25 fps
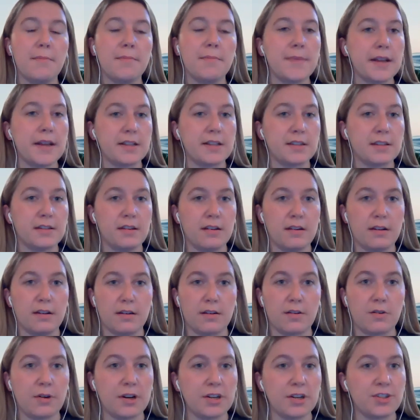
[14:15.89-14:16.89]
That's
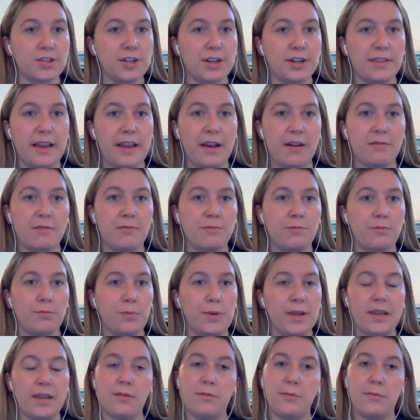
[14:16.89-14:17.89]
a question that
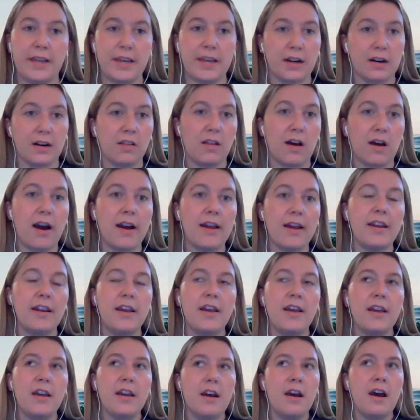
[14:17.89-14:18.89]
we get a lot.
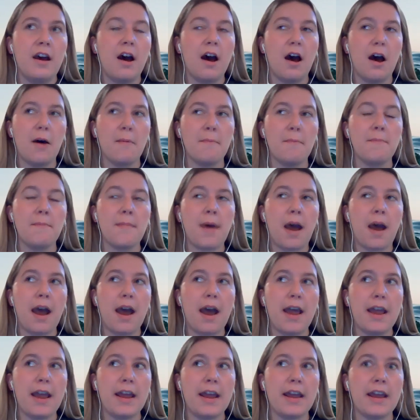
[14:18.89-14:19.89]
Mm-hmm.
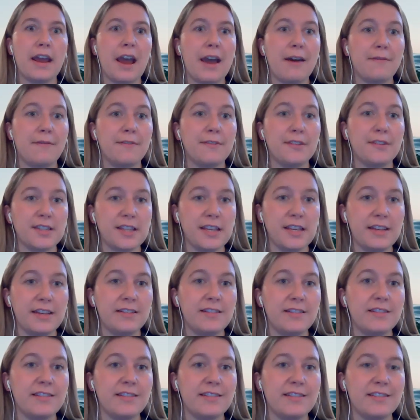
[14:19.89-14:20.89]
I have
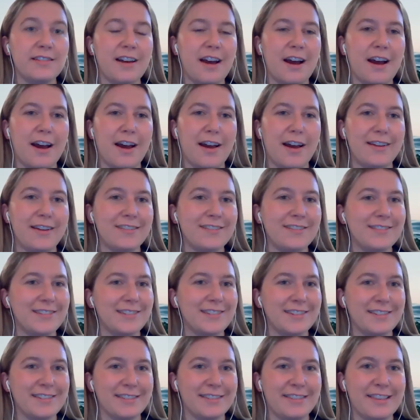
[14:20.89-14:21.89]
seen
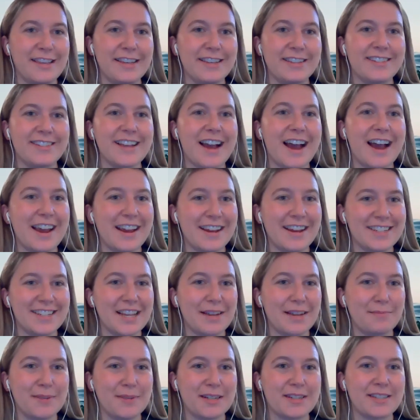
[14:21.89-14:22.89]
these IA
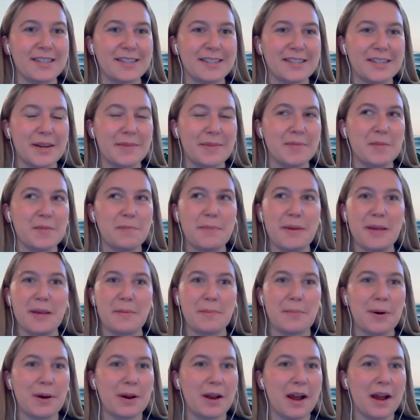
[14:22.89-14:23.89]
septic systems being
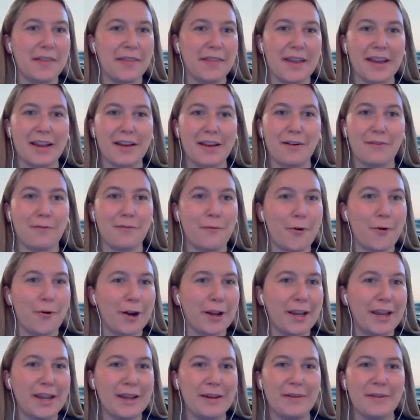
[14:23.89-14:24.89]
put on like a
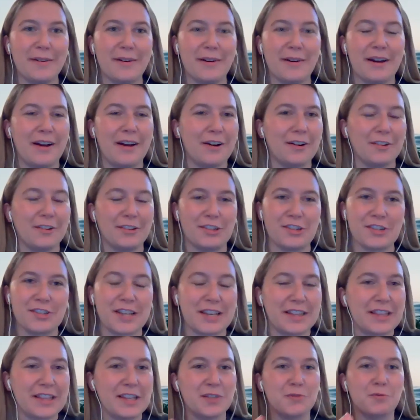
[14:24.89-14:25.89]
40, or just
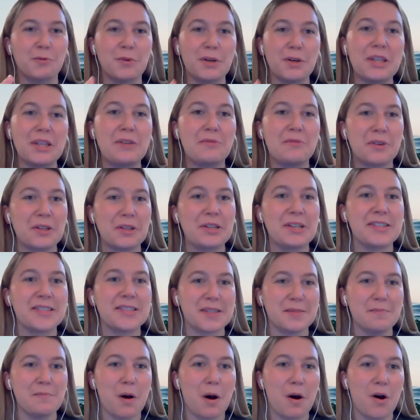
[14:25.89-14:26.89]
like these really, really
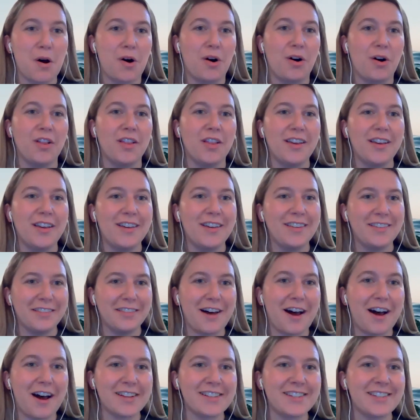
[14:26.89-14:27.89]
small
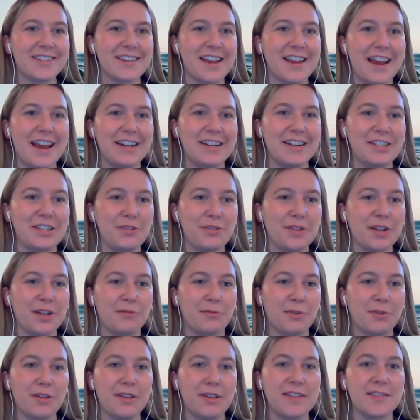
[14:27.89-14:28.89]
lots, and you can
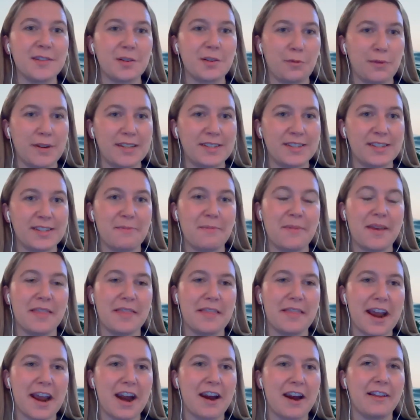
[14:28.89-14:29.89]
really squeeze them in
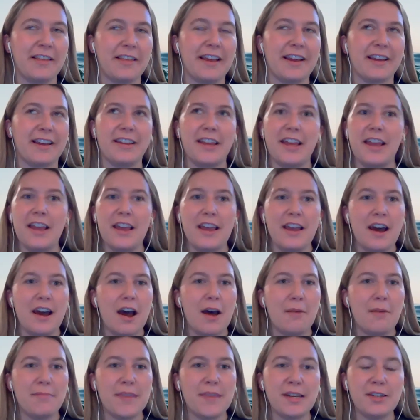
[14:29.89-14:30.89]
there. Like
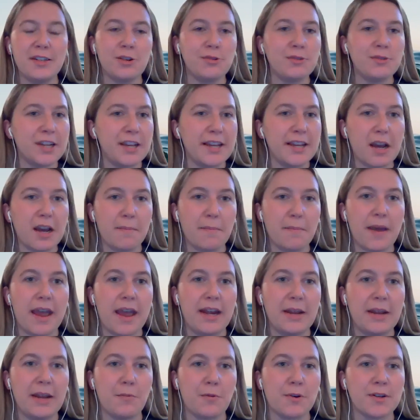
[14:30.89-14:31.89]
they don't take up
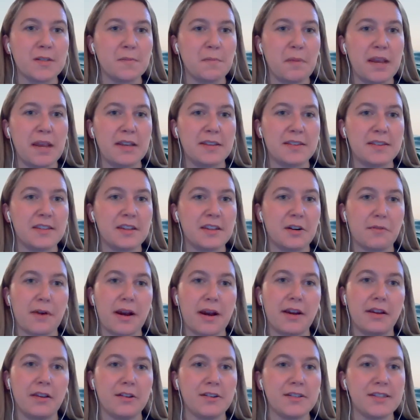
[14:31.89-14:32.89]
any more space than a
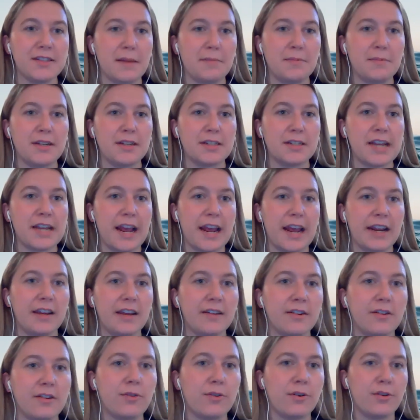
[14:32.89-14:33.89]
regular septic tank,
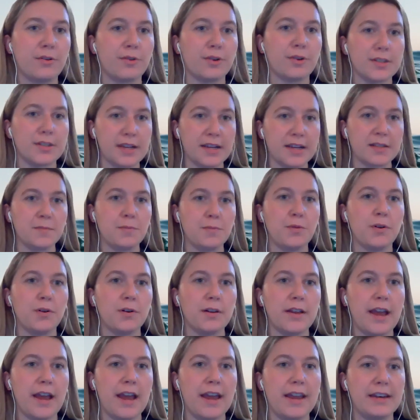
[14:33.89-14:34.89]
right, or
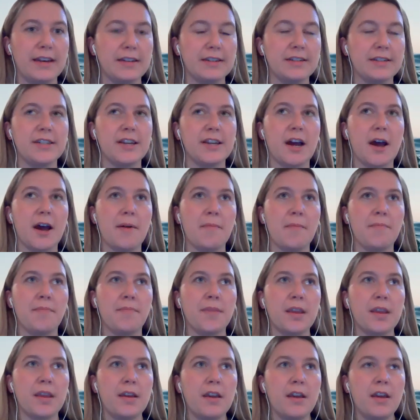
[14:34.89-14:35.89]
cesspool. And
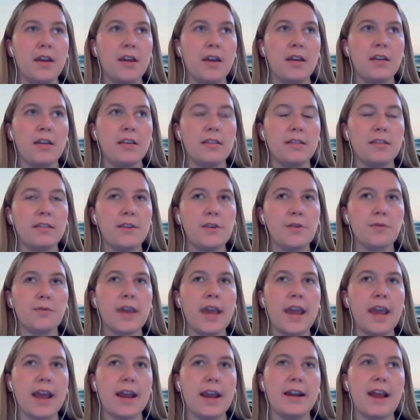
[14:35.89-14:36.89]
you
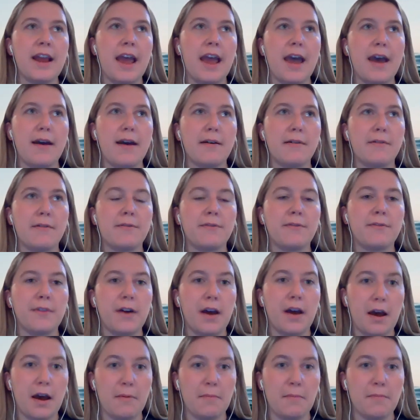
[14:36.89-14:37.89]
can have
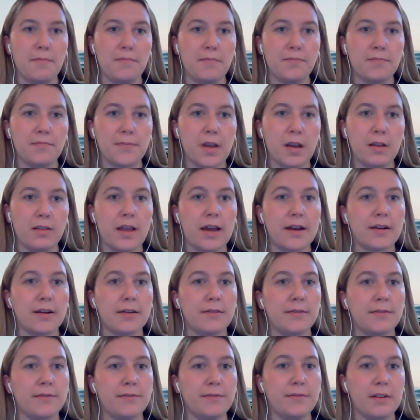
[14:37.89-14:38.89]
a lot
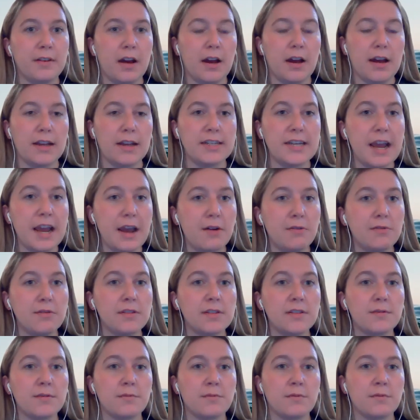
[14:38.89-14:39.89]
of
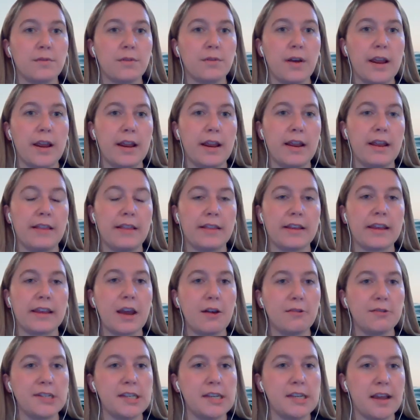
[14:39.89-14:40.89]
towns in the
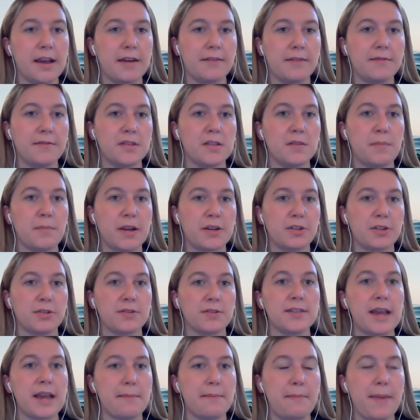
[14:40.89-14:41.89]
county have special
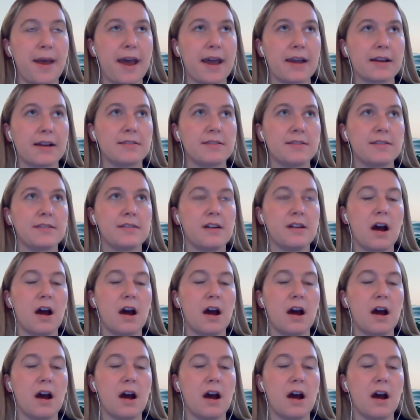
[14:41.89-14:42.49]
setbacks.